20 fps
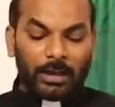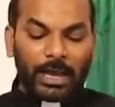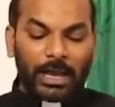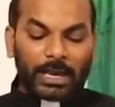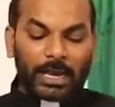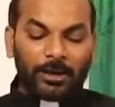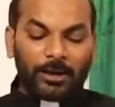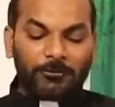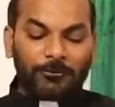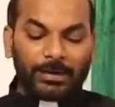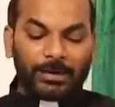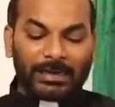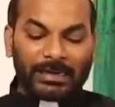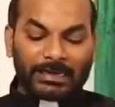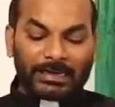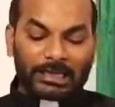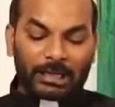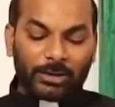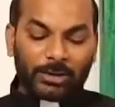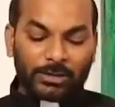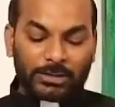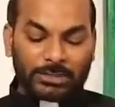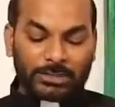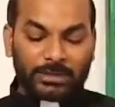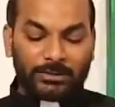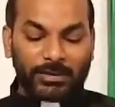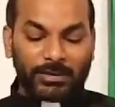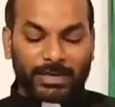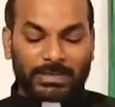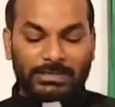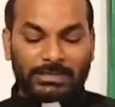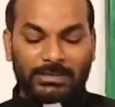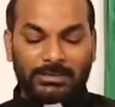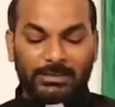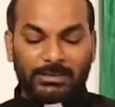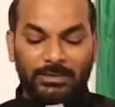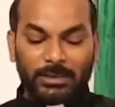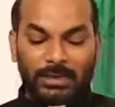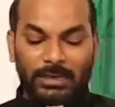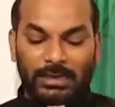Lack of
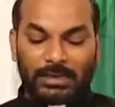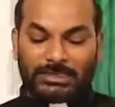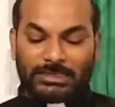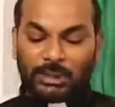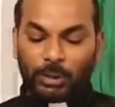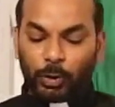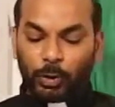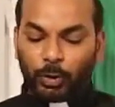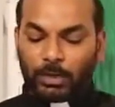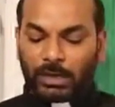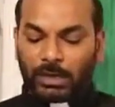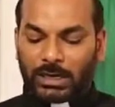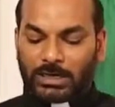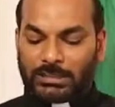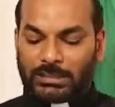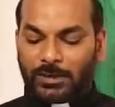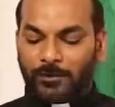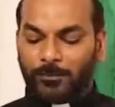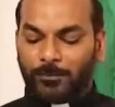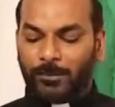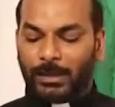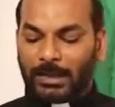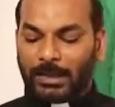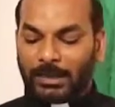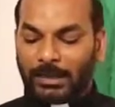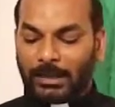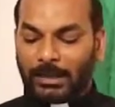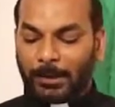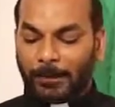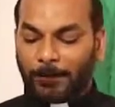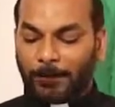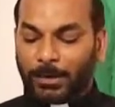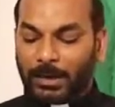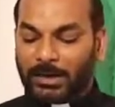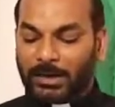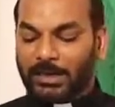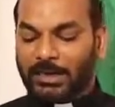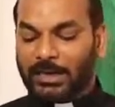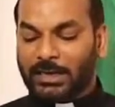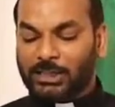inclusiveness is the root cause of many
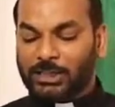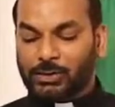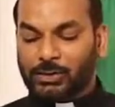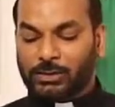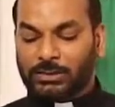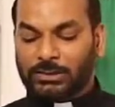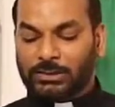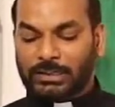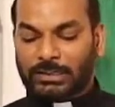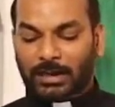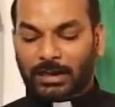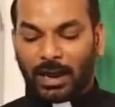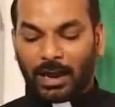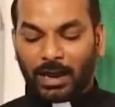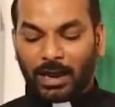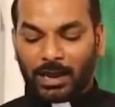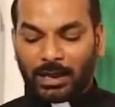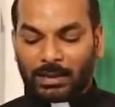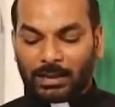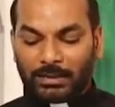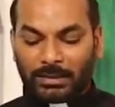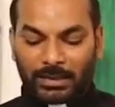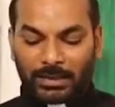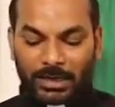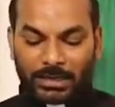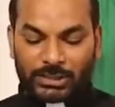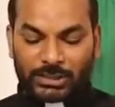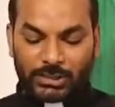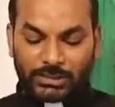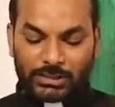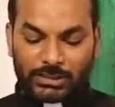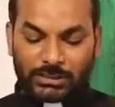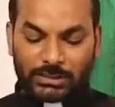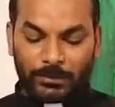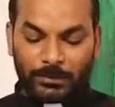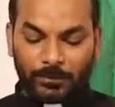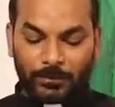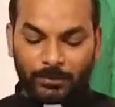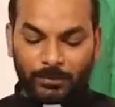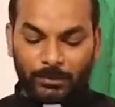burning issues in all the
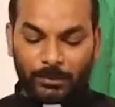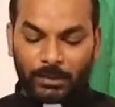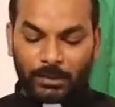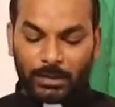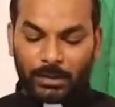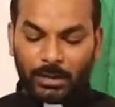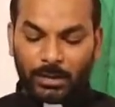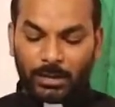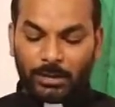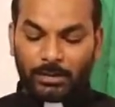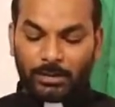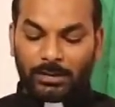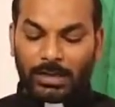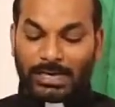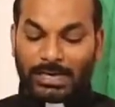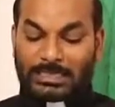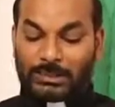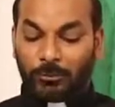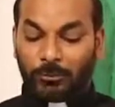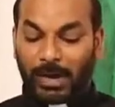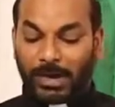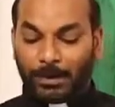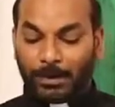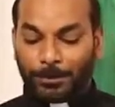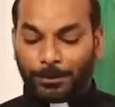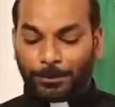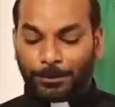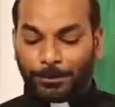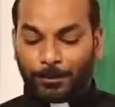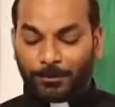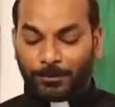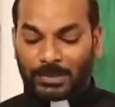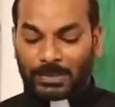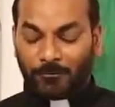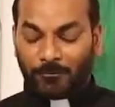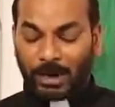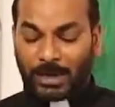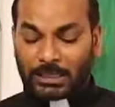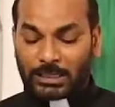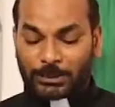nations. There is
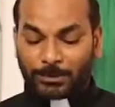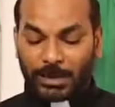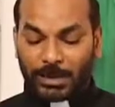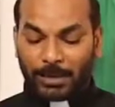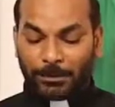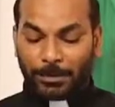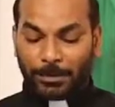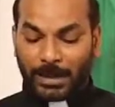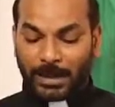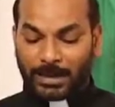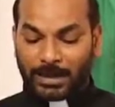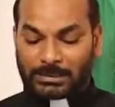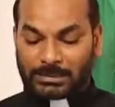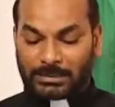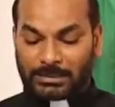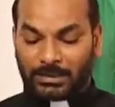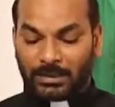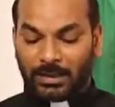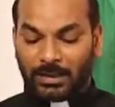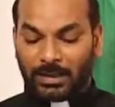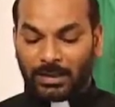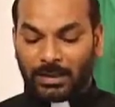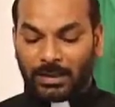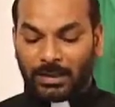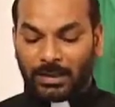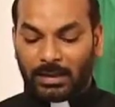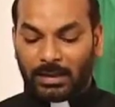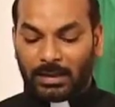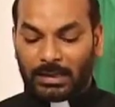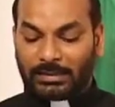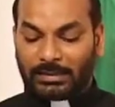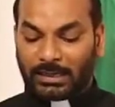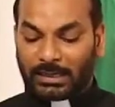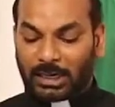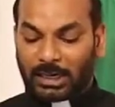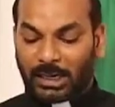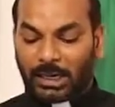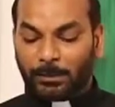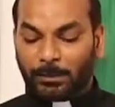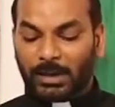widespread bias in the
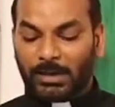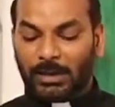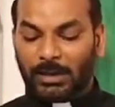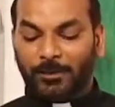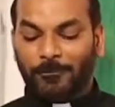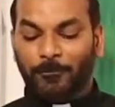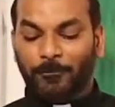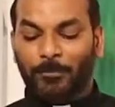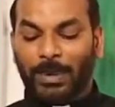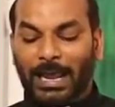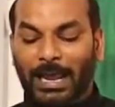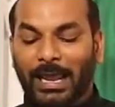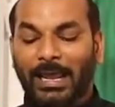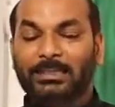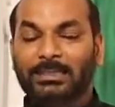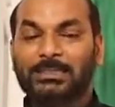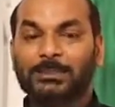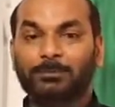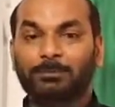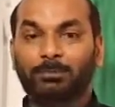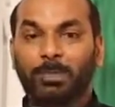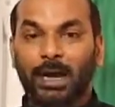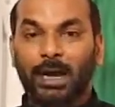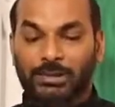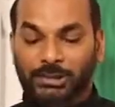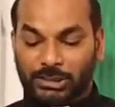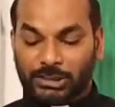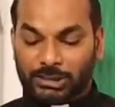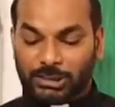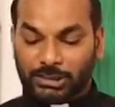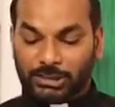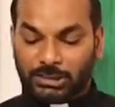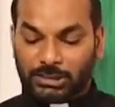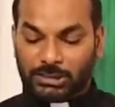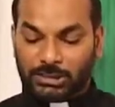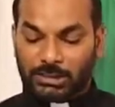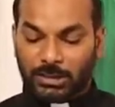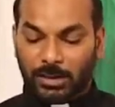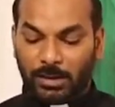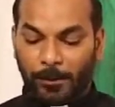treatment of blacks,
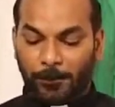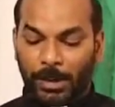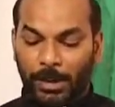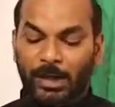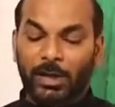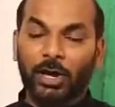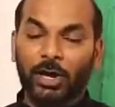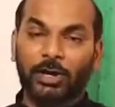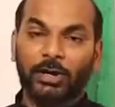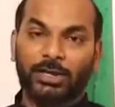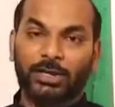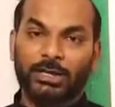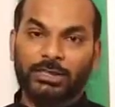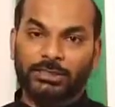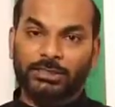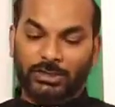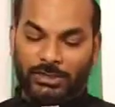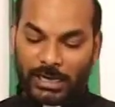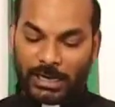margins, minorities,